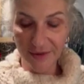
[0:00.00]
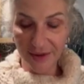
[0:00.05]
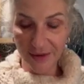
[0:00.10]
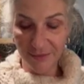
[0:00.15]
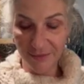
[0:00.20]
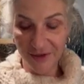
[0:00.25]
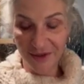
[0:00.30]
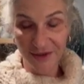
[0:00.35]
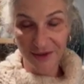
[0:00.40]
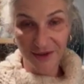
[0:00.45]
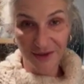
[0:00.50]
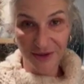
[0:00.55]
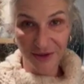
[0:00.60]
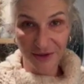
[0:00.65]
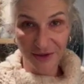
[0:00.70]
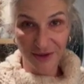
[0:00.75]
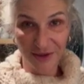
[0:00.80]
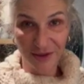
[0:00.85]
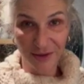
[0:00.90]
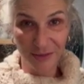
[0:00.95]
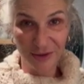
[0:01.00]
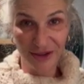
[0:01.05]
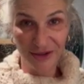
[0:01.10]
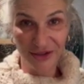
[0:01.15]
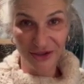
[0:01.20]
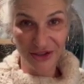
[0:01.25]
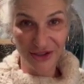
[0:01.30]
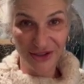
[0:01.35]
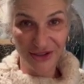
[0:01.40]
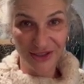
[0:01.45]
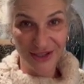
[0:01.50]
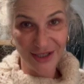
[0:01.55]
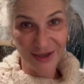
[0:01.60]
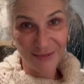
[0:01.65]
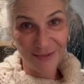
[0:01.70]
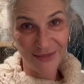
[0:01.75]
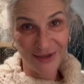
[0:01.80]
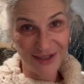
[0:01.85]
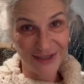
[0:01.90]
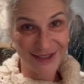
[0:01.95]
I'm not going to talk about it just yet
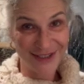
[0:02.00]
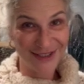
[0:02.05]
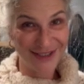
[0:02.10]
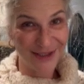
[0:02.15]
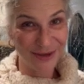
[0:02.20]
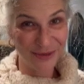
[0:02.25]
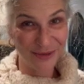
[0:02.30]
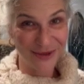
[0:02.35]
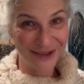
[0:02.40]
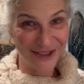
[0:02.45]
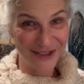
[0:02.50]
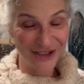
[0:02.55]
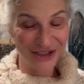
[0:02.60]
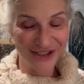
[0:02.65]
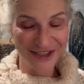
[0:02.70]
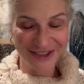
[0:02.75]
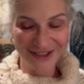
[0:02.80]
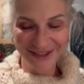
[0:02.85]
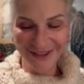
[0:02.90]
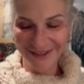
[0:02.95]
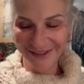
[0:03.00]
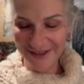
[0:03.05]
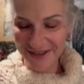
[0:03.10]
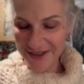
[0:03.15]
because I don't want to jinx it.